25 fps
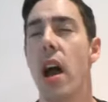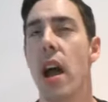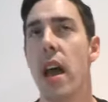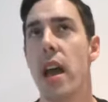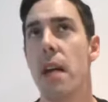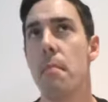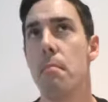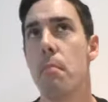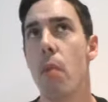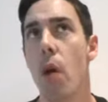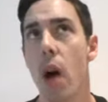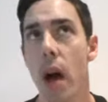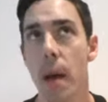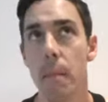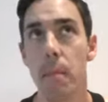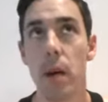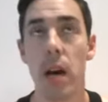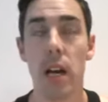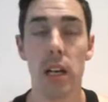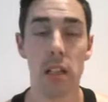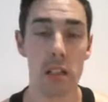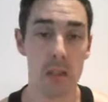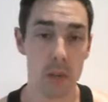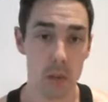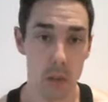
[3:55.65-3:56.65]
in my
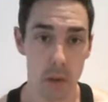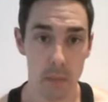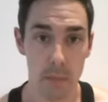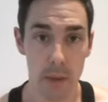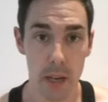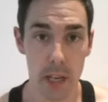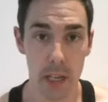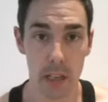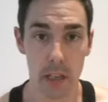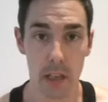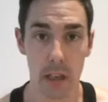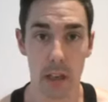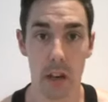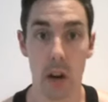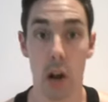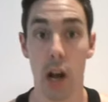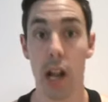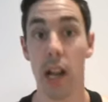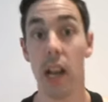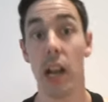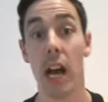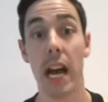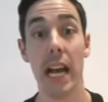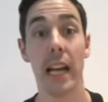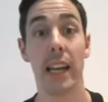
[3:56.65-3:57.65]
personal opinion,
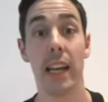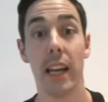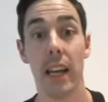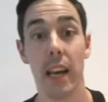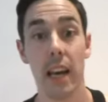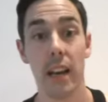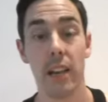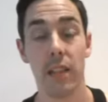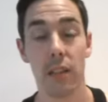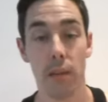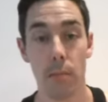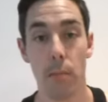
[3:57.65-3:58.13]
I like it